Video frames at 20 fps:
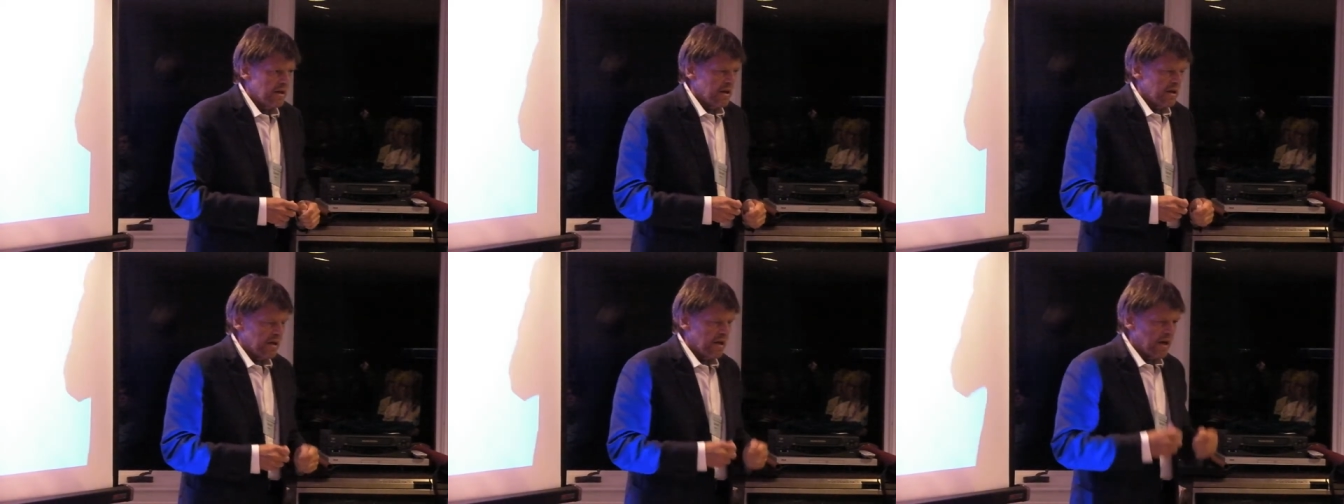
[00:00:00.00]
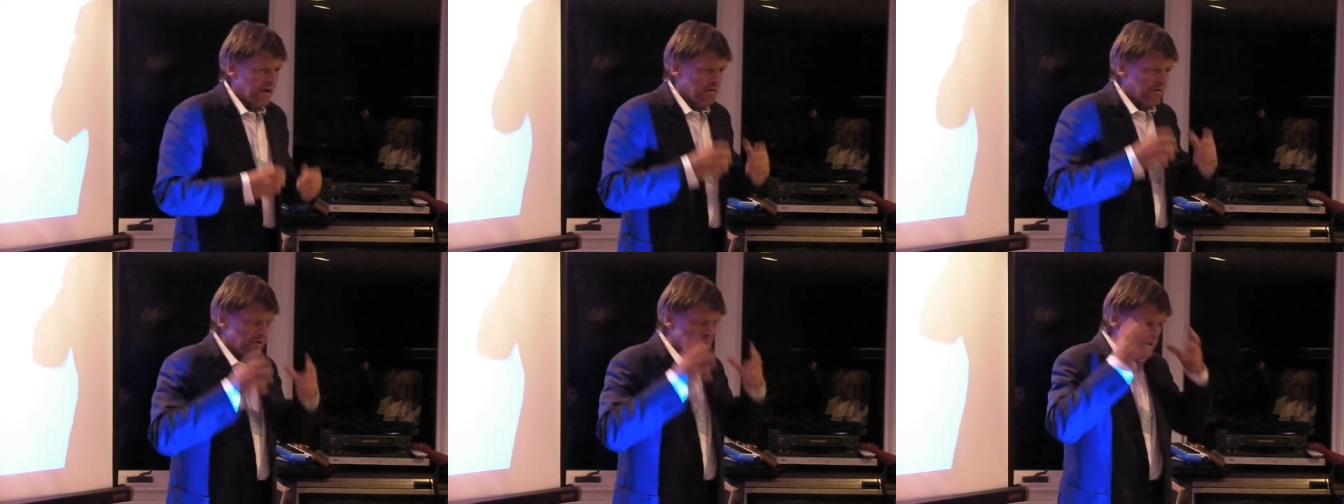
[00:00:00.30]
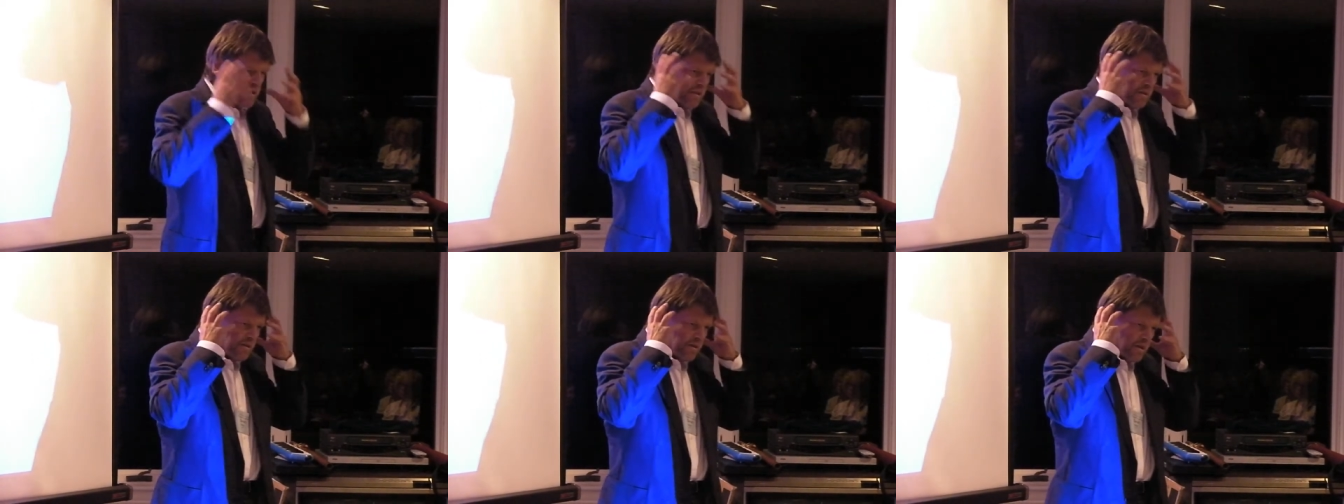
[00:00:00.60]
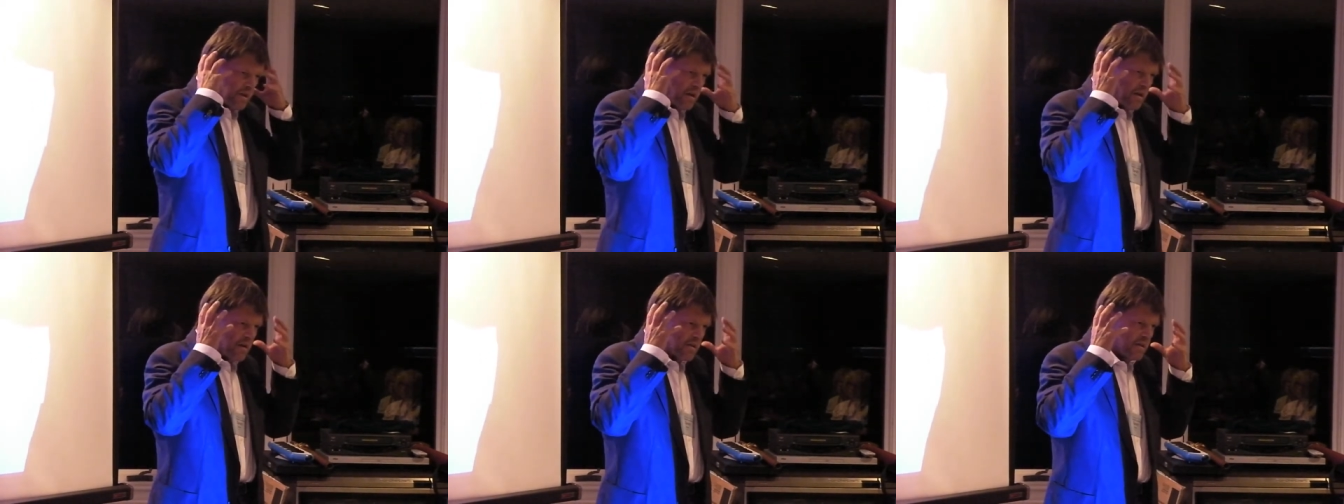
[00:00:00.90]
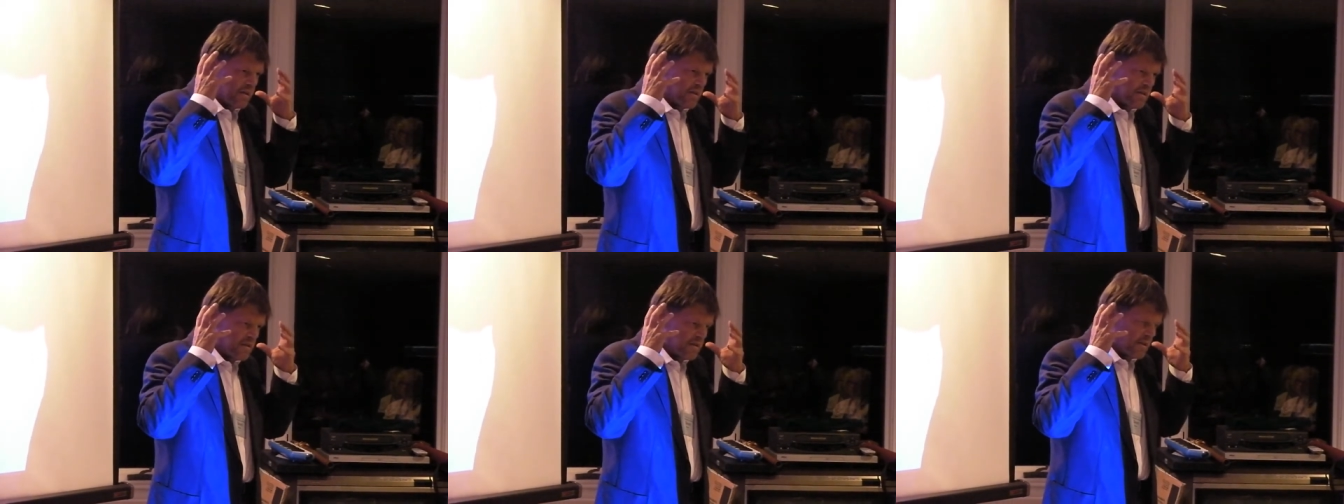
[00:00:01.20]
And I was hearing all
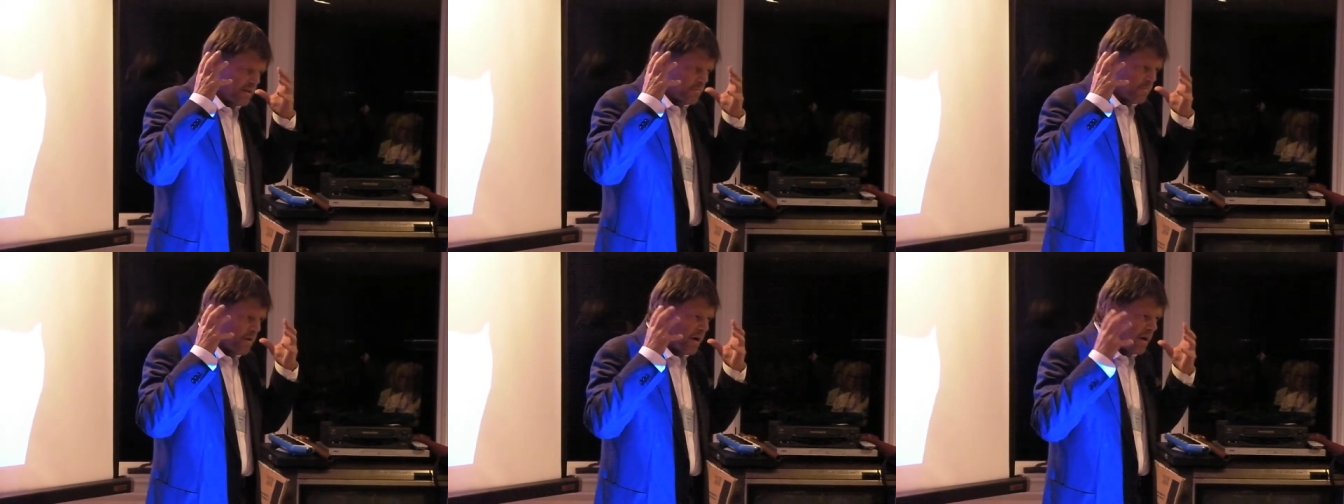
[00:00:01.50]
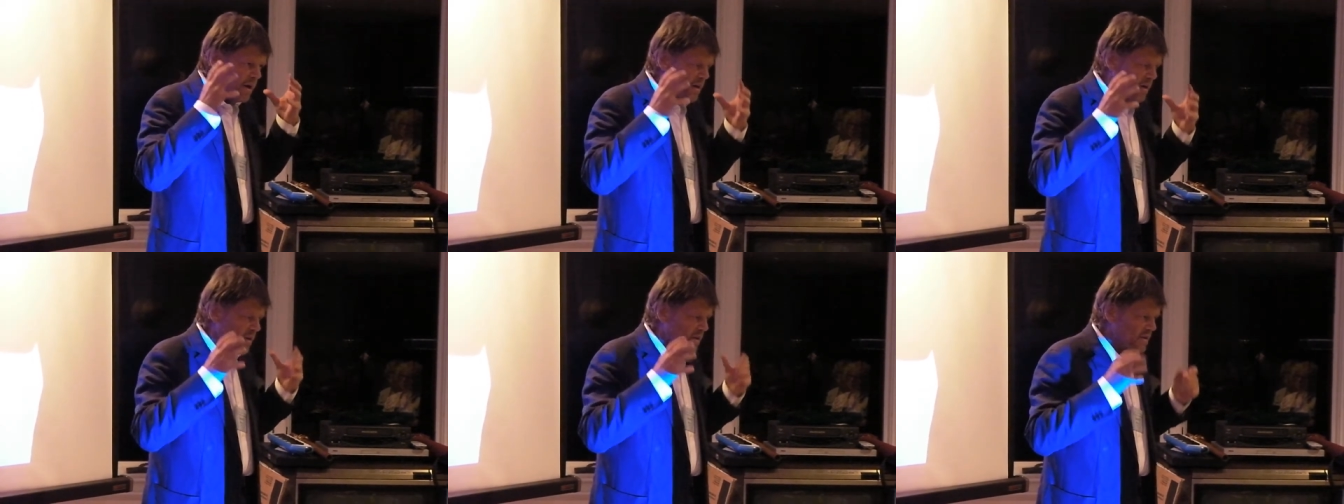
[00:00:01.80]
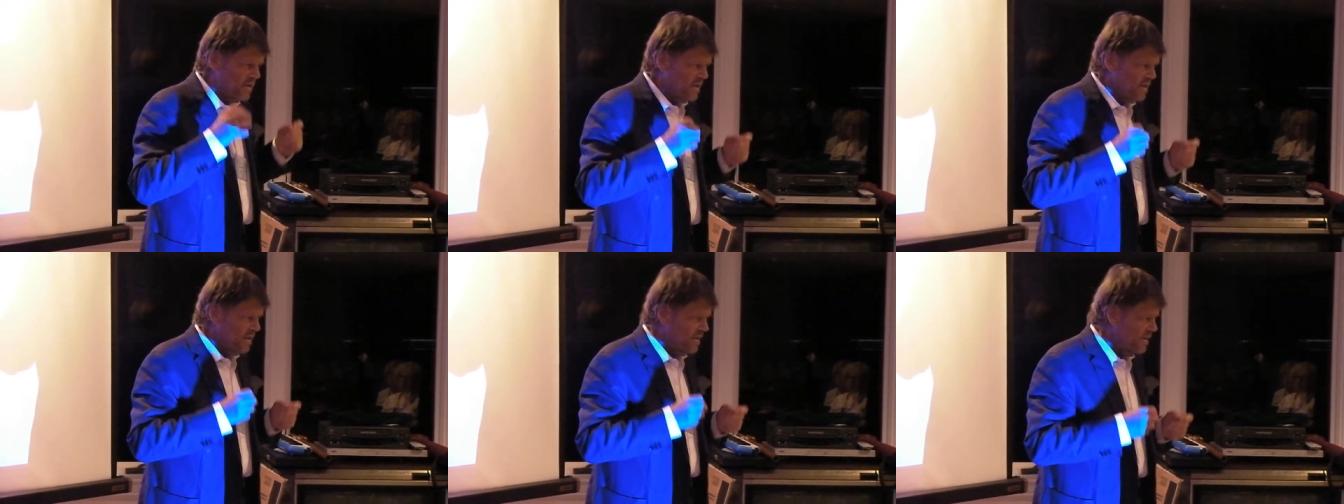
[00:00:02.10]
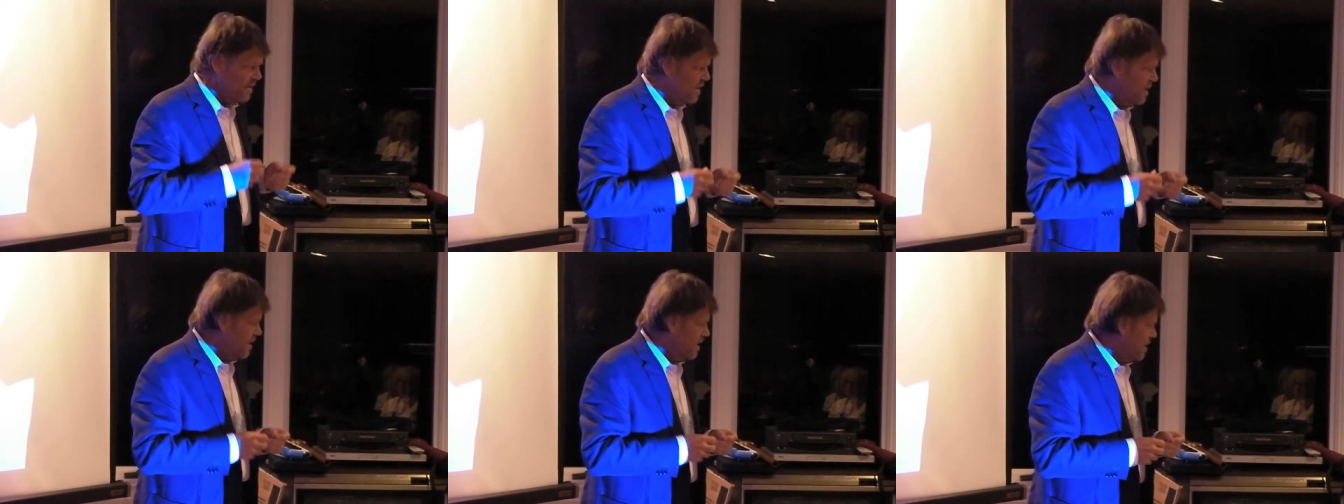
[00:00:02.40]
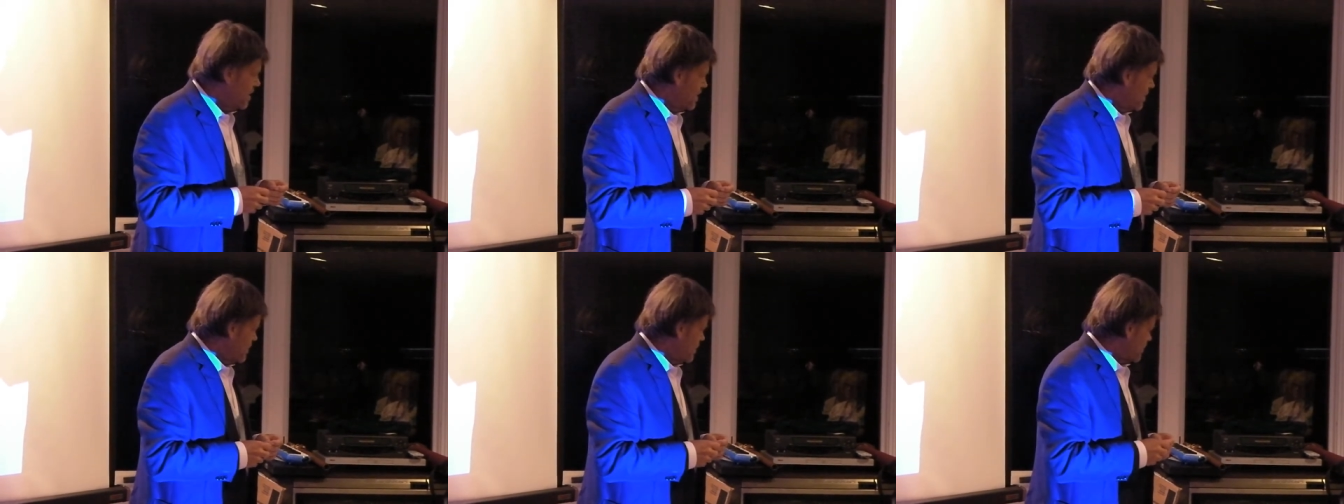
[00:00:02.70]
these harmonics and
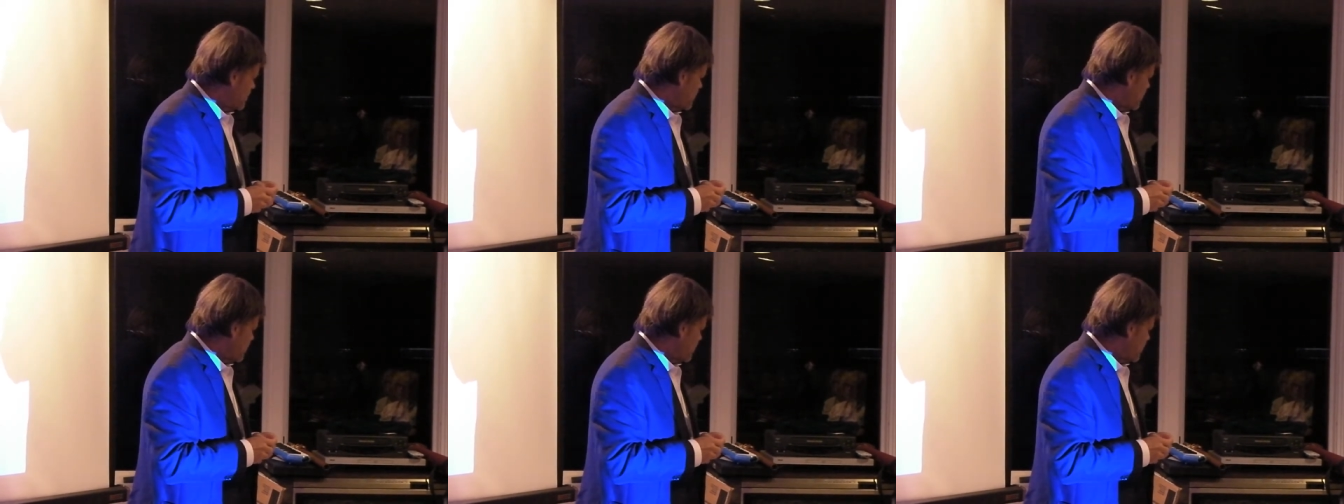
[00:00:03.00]
was